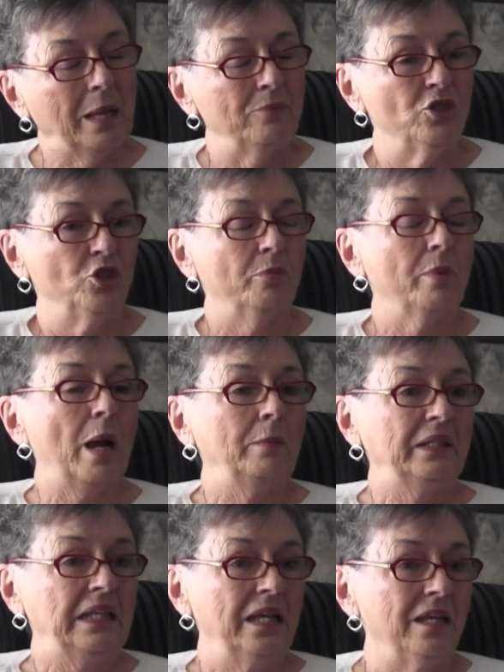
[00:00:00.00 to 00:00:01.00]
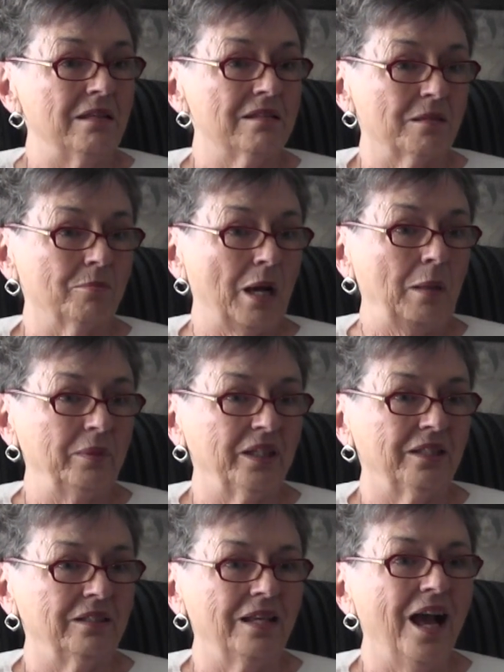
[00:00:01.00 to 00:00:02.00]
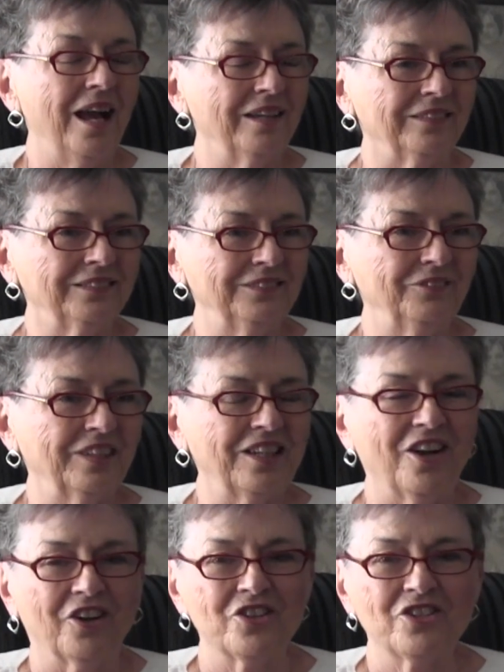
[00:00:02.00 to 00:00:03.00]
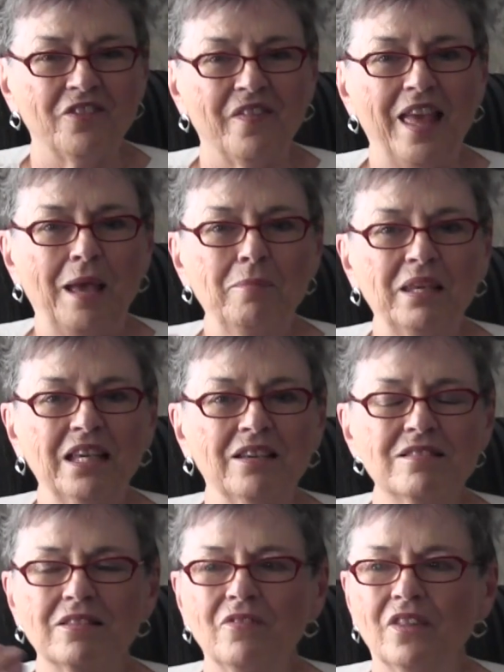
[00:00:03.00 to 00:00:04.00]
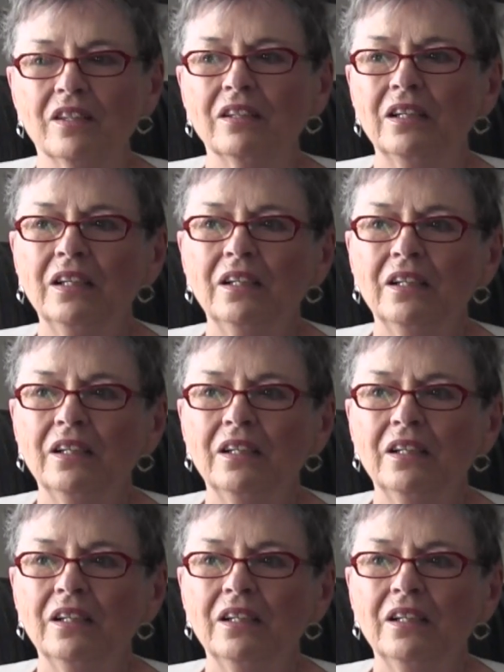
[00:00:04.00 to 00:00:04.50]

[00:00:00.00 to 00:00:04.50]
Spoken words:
I'm sure it probably is. I'm probably in denial in regards to that because of the